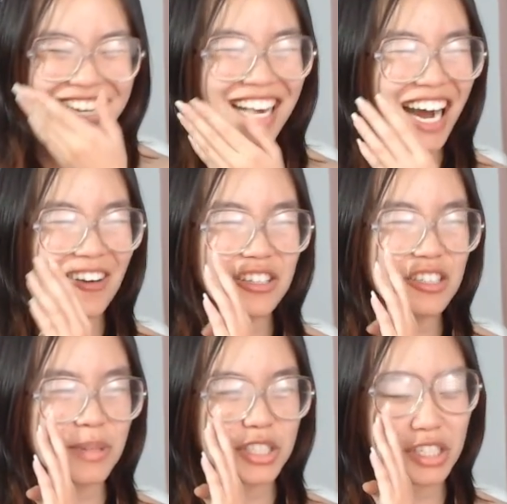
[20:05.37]
I would lose
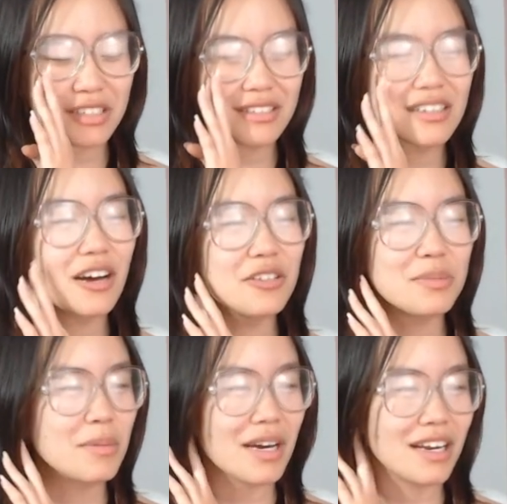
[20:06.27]
my shit. I would lose
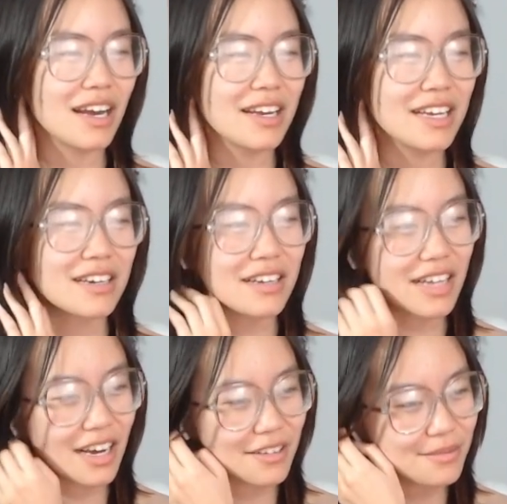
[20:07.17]
my mind. I ain't gonna
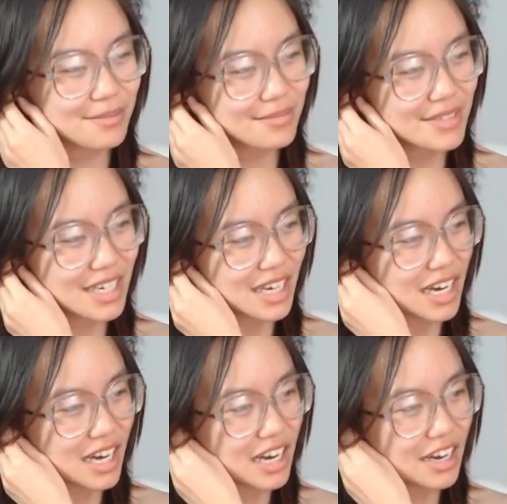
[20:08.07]
lie.
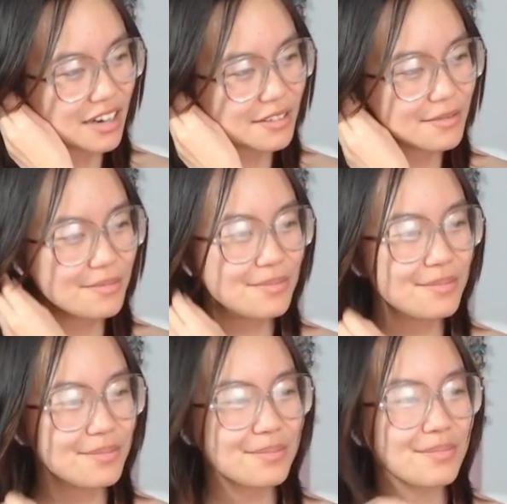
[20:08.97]

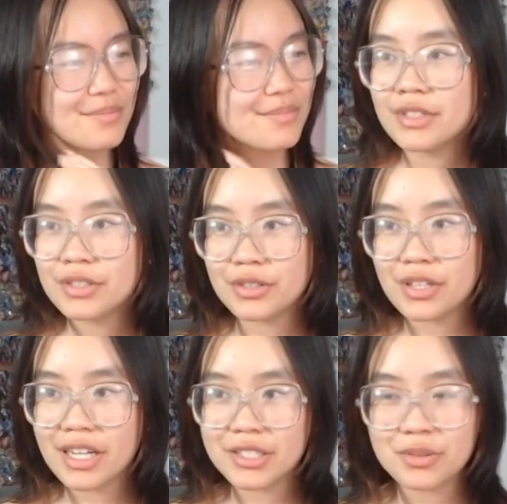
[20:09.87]
So the
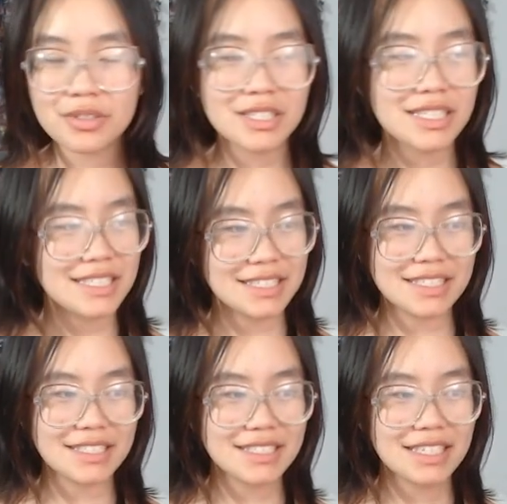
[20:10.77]
next one
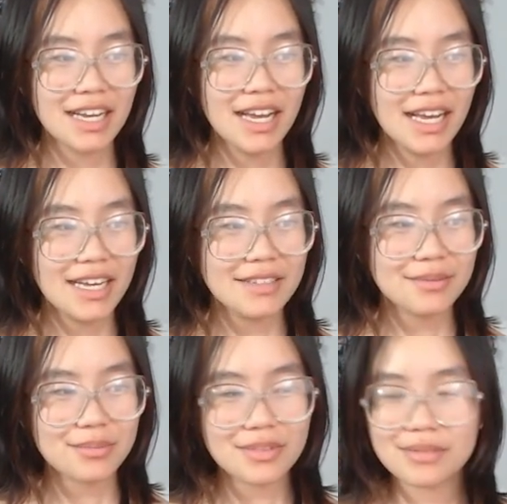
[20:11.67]
is
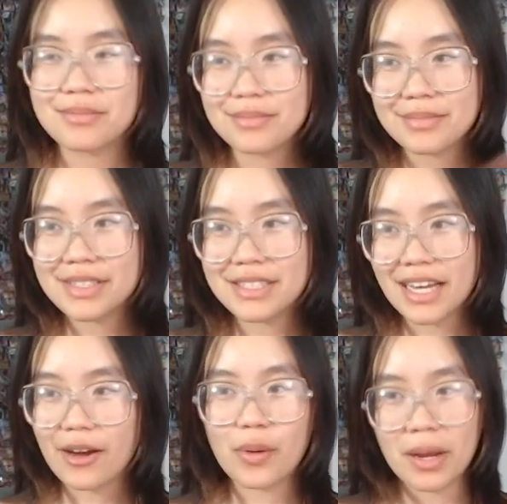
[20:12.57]

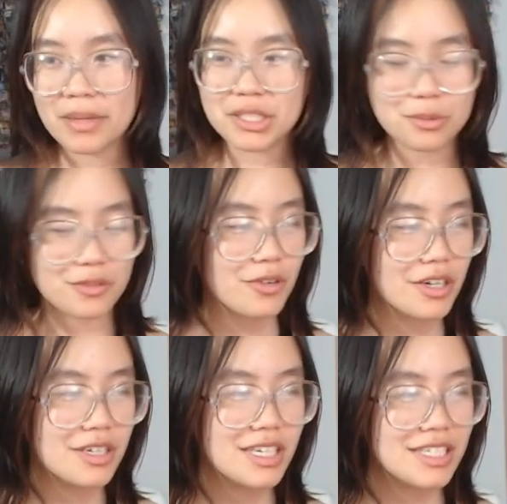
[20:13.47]
like what I mentioned
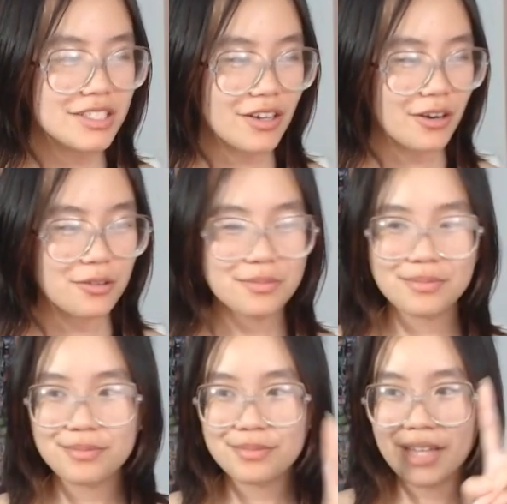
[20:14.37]
before. So,
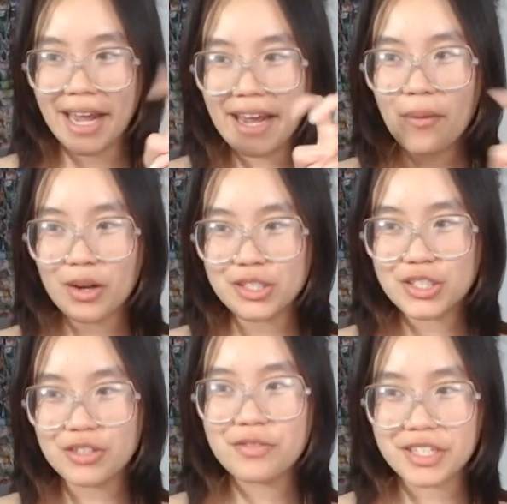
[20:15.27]
hey, I watched
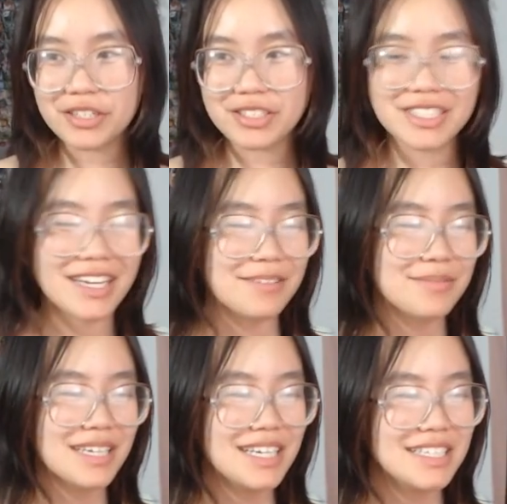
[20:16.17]
your video today.
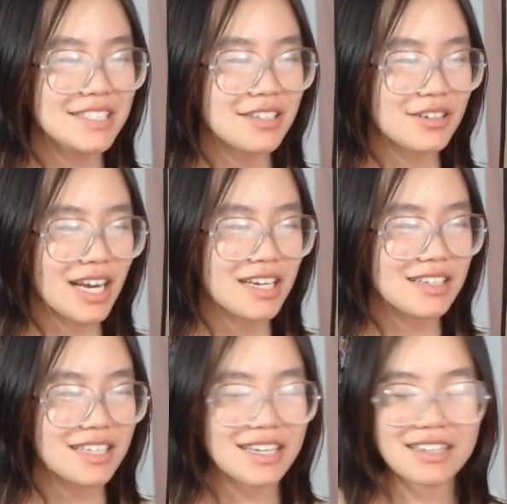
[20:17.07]
So kind
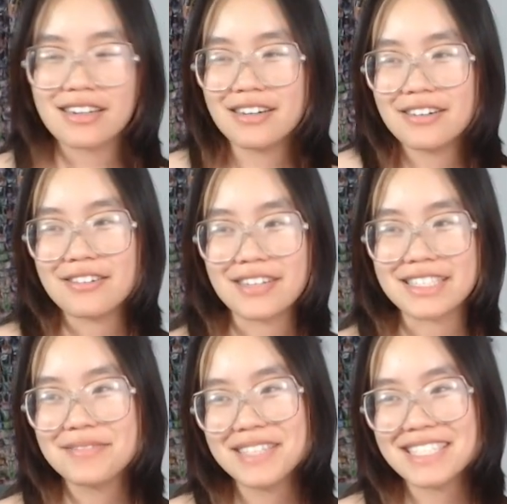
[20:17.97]
of like, oh, like
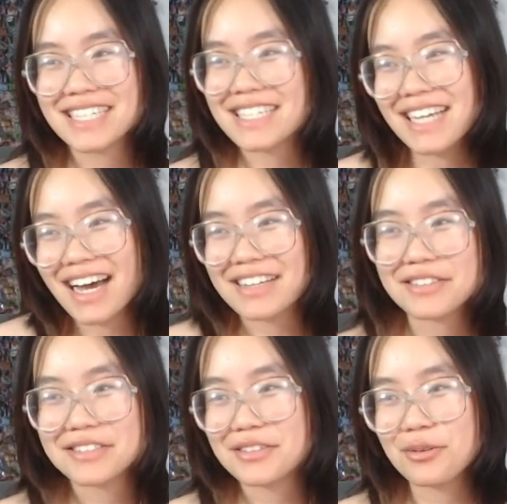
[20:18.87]
to me it's like, yeah,
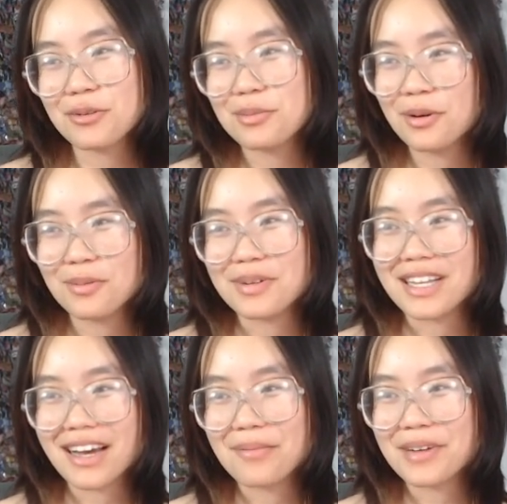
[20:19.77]
it's a cool moment.
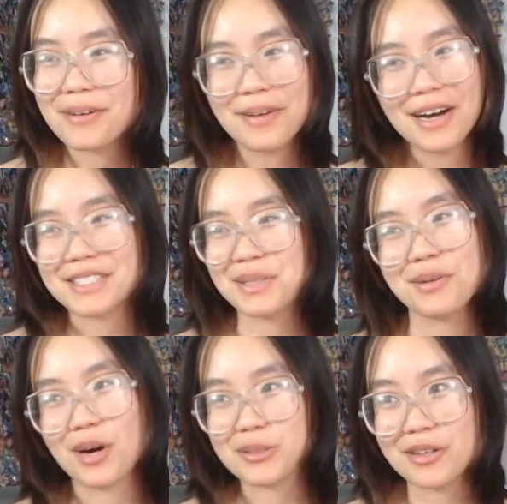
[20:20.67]
Like I'm like, wow, someone
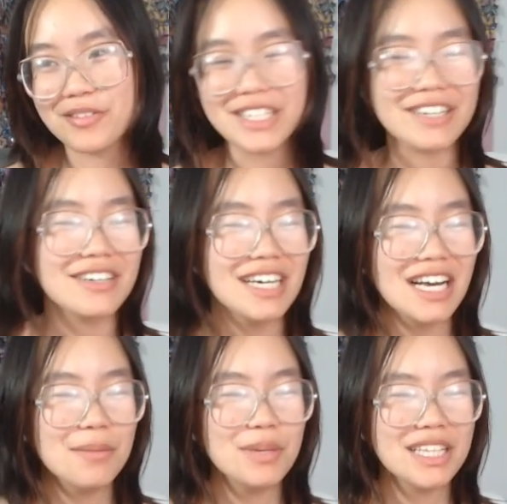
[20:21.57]
watched my video.
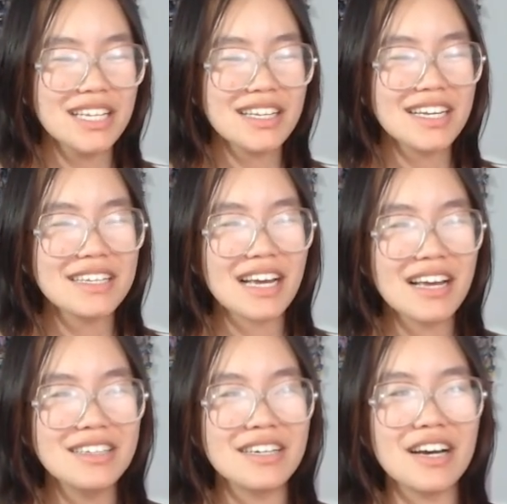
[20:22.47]
But then like, I
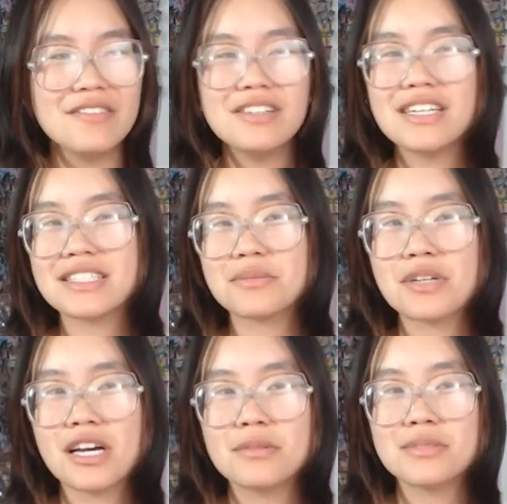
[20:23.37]
don't know, I feel like
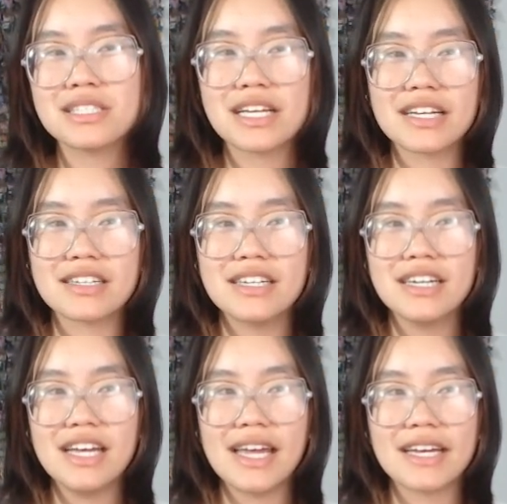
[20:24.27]
sometimes like
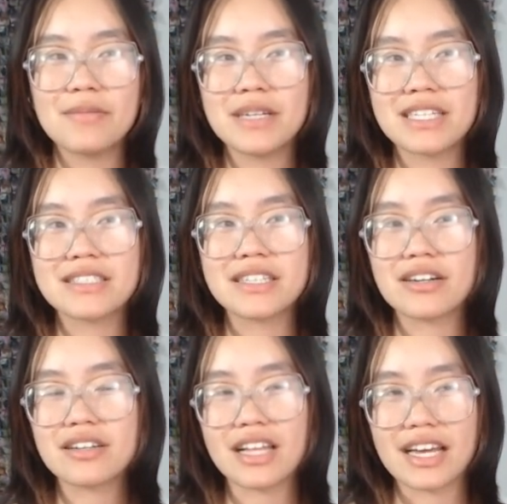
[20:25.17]
it could be
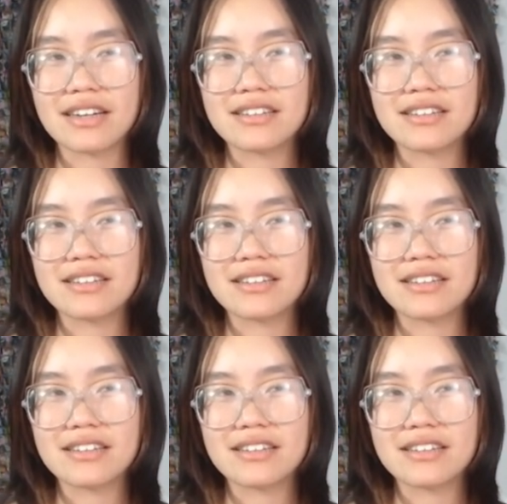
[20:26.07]
considered like